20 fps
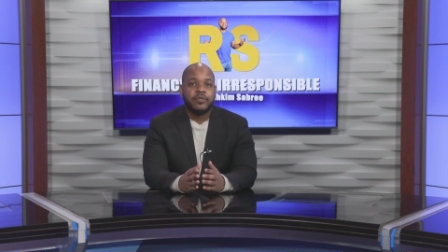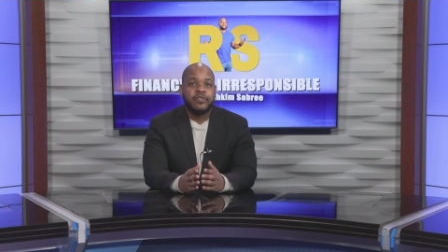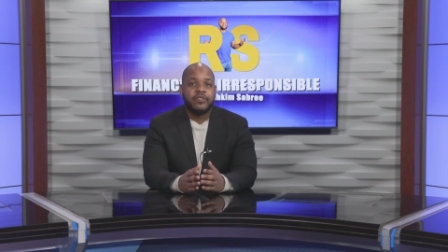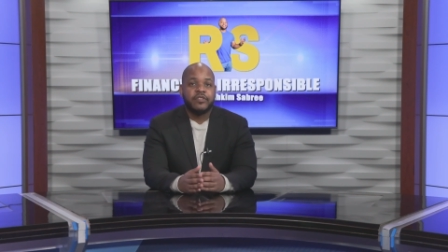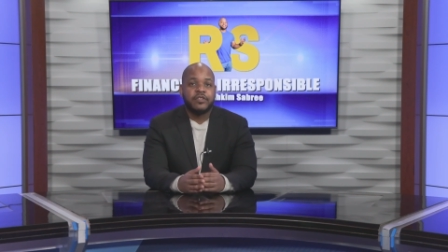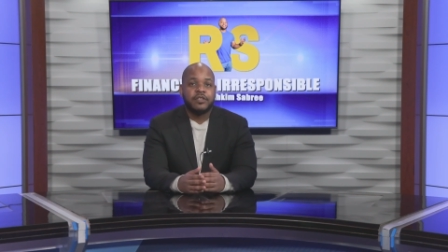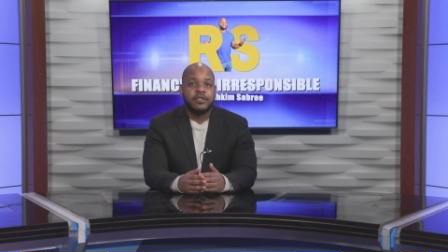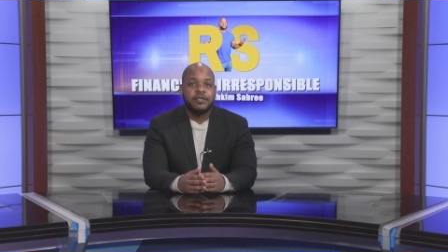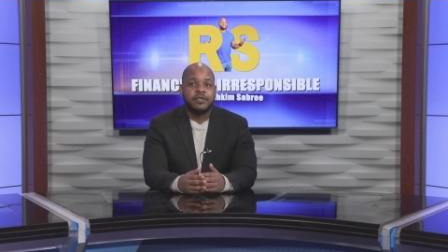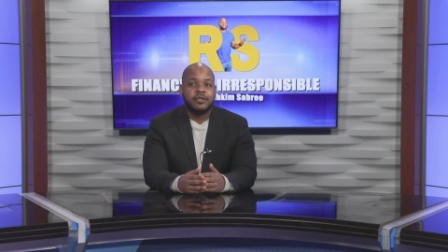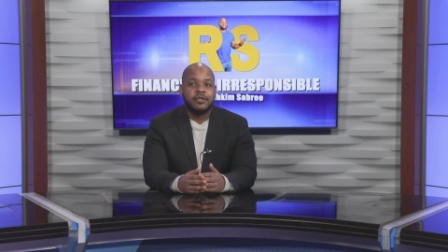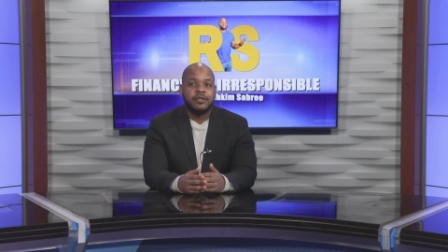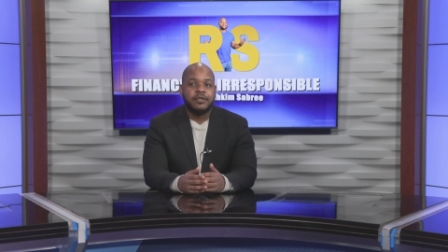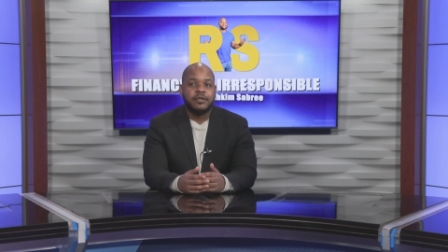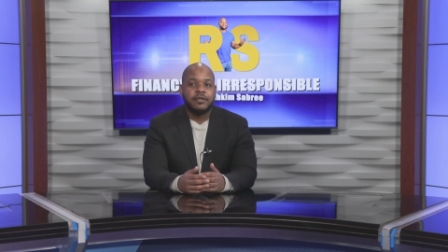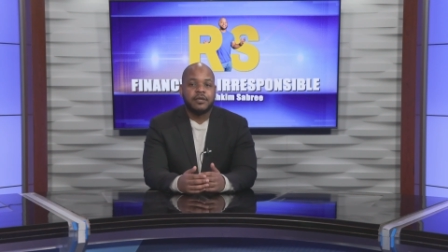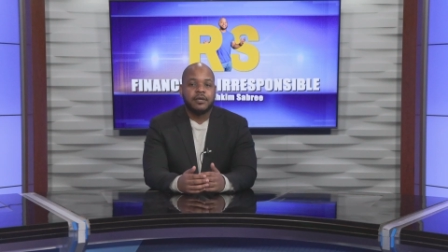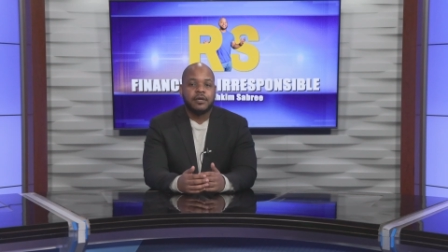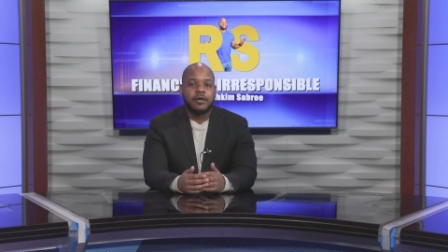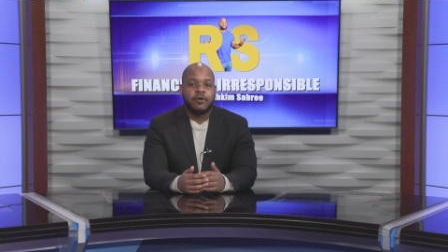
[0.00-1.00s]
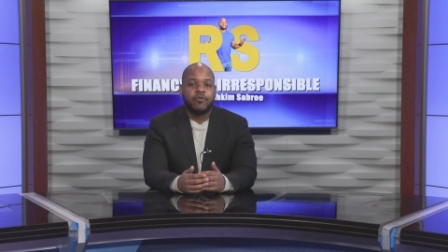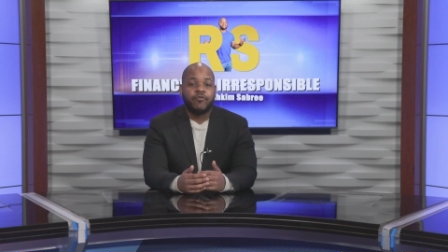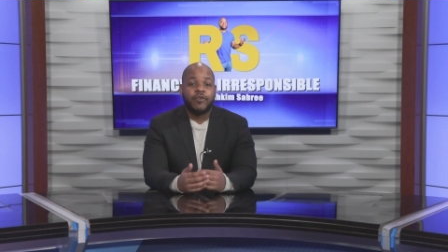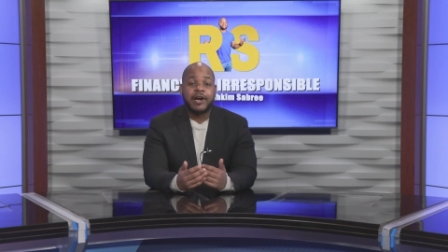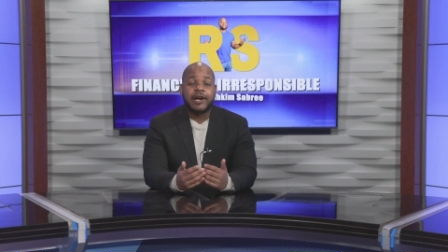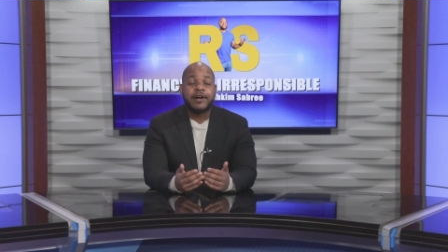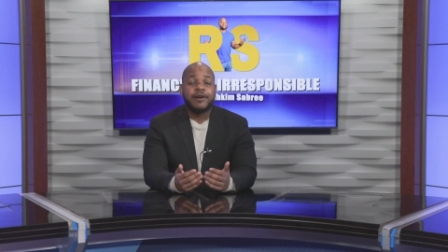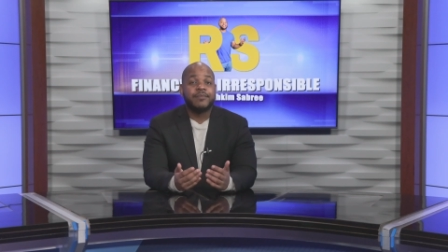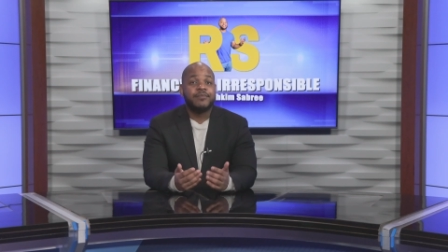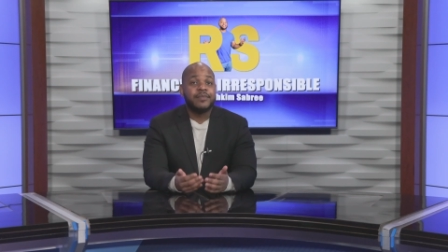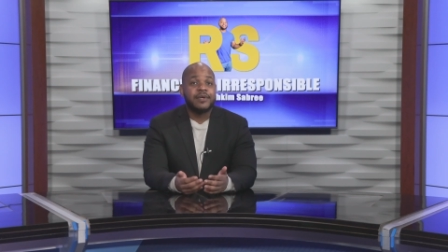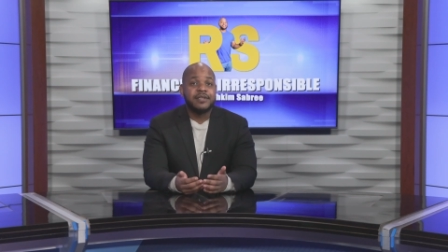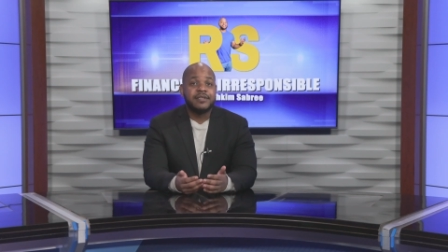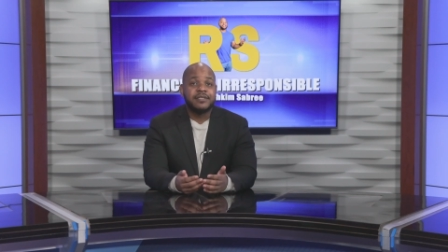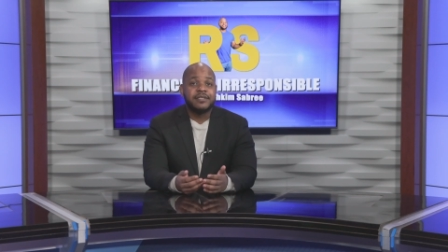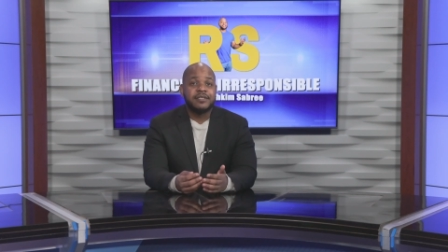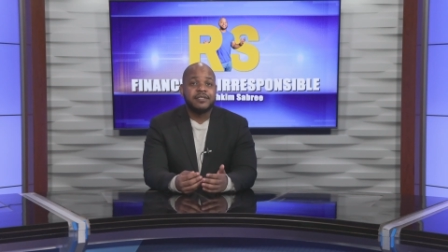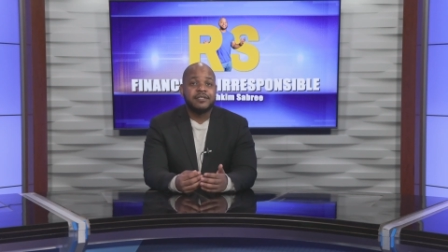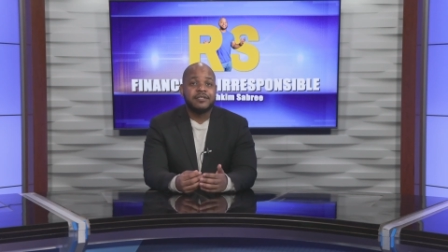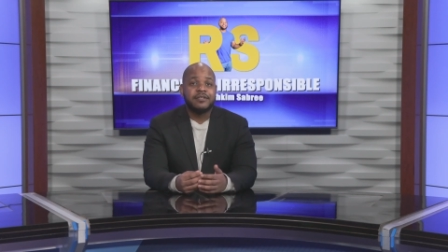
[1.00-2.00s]
The
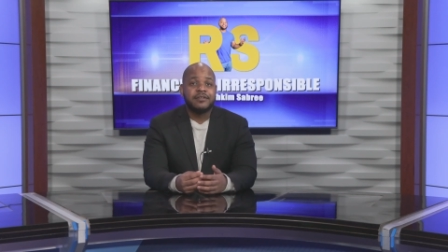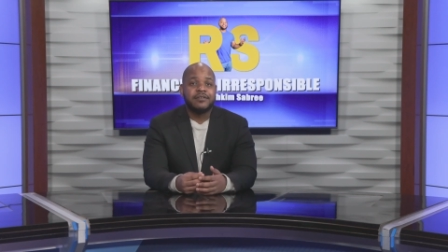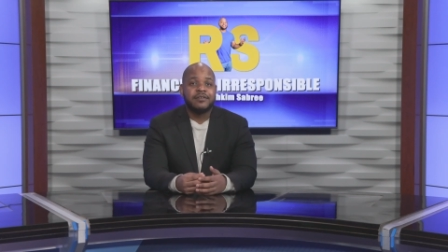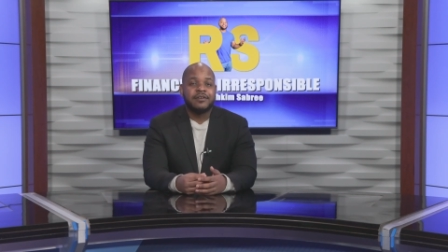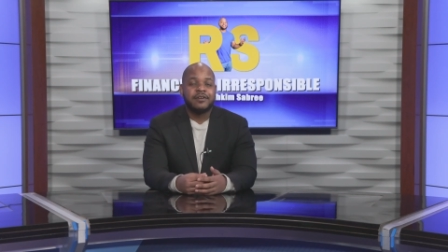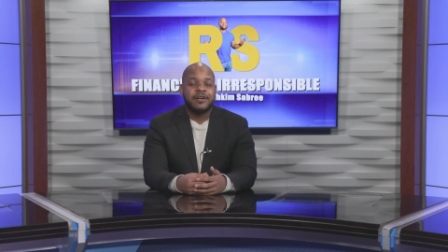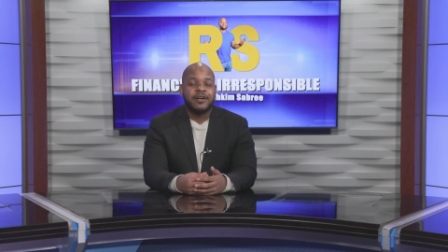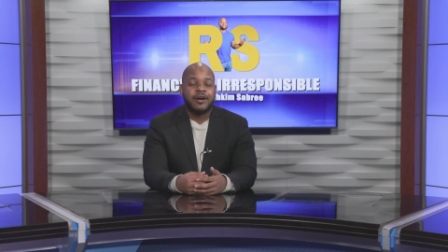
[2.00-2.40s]
recommended